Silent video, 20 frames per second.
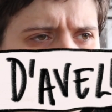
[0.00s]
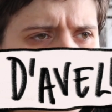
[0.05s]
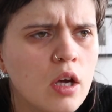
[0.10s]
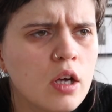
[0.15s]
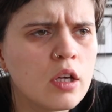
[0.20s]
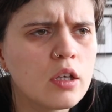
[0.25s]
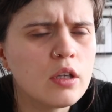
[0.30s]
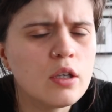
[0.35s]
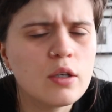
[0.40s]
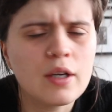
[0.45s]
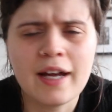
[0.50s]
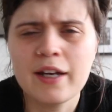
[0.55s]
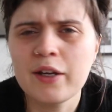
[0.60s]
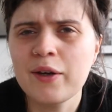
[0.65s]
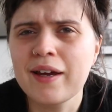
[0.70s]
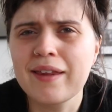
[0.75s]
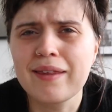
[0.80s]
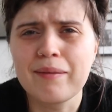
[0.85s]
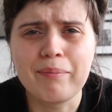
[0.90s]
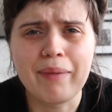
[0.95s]
can you
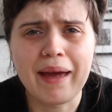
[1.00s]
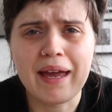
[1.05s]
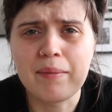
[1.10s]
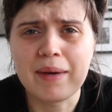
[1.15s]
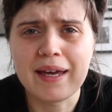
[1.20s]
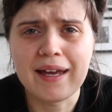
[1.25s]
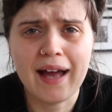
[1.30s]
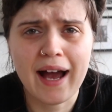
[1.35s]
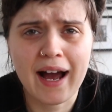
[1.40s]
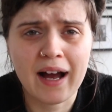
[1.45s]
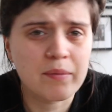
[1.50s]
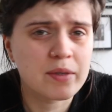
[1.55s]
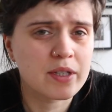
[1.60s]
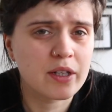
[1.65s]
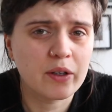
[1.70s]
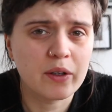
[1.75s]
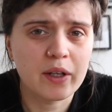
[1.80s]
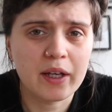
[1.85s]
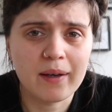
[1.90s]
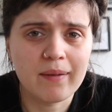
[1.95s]
hear the baby
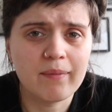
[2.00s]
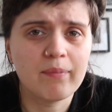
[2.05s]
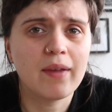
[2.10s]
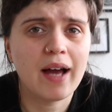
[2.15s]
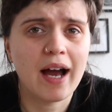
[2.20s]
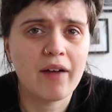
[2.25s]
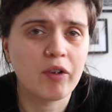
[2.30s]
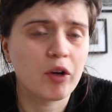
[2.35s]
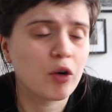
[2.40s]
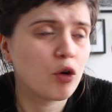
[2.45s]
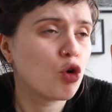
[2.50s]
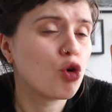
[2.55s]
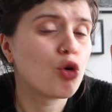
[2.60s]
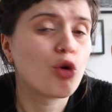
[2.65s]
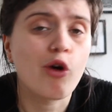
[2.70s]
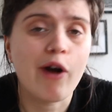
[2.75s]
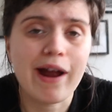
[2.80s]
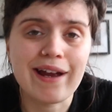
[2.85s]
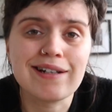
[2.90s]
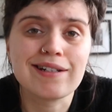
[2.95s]
absolutely having a
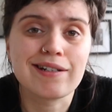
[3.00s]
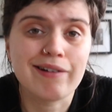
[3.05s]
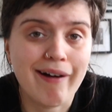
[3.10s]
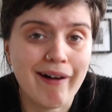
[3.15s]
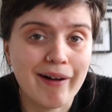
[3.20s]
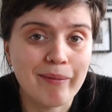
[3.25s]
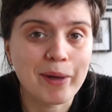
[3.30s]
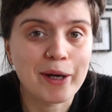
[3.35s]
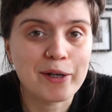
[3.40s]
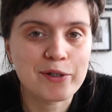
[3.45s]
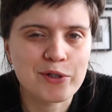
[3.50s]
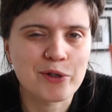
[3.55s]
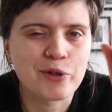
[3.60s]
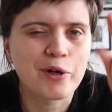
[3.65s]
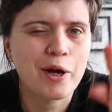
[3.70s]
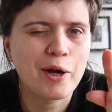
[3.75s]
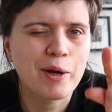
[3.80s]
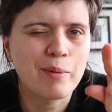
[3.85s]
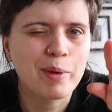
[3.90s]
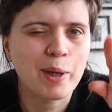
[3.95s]
great time next door?
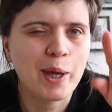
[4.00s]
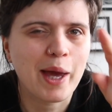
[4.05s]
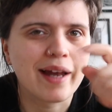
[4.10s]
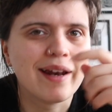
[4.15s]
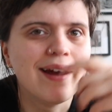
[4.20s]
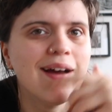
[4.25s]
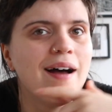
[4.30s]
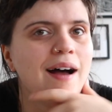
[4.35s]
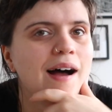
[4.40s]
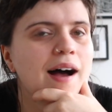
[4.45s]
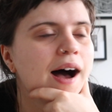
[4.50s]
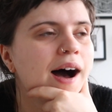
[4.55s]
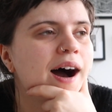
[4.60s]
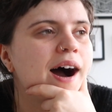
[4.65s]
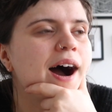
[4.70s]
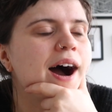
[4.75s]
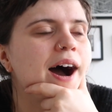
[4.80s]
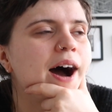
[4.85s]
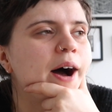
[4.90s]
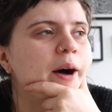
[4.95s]
I hope you can.
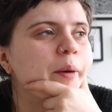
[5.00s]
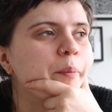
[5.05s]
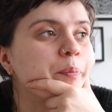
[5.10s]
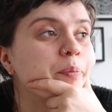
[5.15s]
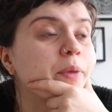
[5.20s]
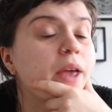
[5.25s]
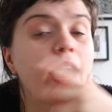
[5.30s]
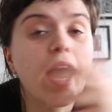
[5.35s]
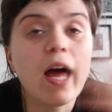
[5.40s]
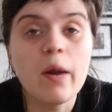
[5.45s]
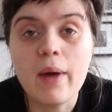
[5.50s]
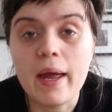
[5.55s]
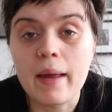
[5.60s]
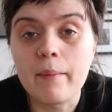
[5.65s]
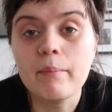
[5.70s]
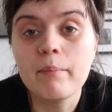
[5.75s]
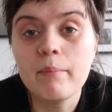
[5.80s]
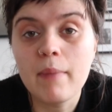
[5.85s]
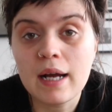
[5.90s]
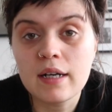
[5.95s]

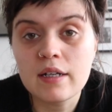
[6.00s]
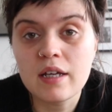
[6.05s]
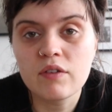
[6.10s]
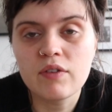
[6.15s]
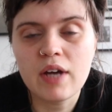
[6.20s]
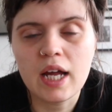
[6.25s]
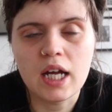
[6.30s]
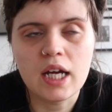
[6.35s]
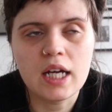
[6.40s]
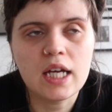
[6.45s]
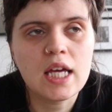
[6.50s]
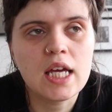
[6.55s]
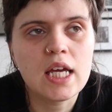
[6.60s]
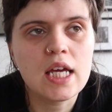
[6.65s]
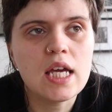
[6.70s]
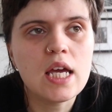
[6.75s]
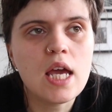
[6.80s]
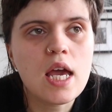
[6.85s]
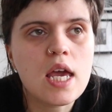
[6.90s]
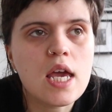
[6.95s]
Anyway, Matt Diavella,
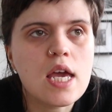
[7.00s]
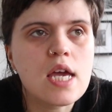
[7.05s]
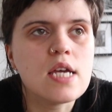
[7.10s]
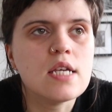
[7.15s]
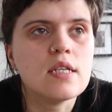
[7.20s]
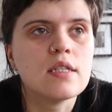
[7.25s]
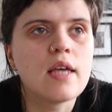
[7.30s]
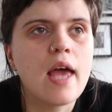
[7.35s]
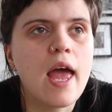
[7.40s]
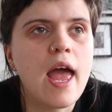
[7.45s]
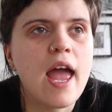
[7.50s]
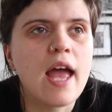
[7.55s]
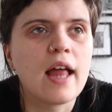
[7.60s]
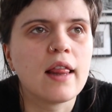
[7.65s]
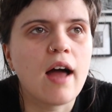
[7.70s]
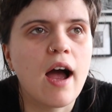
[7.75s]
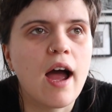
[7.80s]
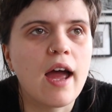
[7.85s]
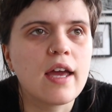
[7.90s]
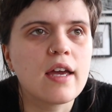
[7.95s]
he is a
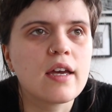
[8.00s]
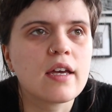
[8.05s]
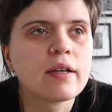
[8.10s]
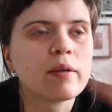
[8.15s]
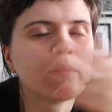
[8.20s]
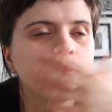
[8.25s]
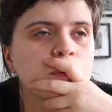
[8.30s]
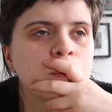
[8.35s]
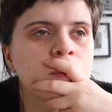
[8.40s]
like